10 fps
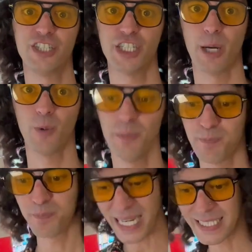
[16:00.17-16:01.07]
shit. We
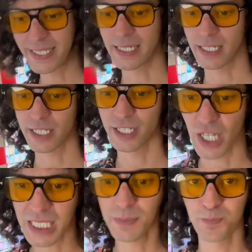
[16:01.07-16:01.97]
bent it like a
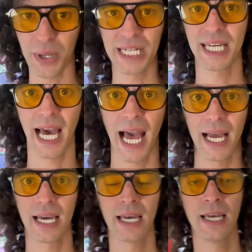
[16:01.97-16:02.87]
nice bent cack.